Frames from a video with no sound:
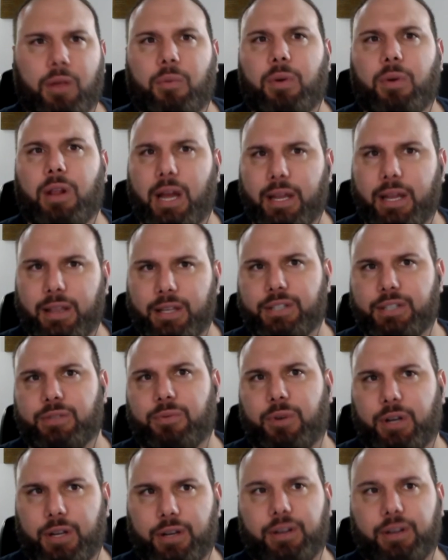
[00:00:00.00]
we like this
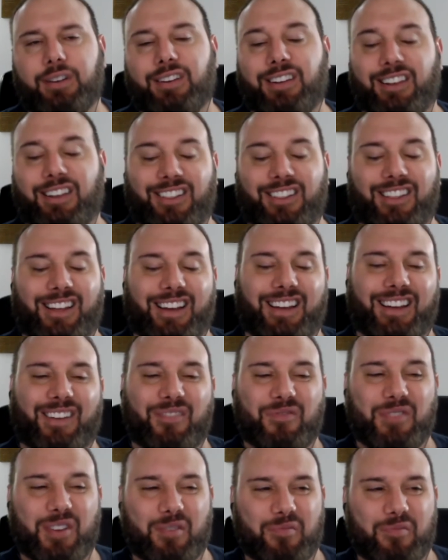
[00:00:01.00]
one a, lot, a
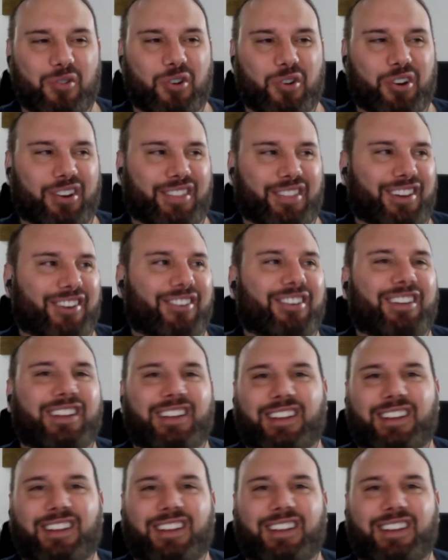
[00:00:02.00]
bit more though.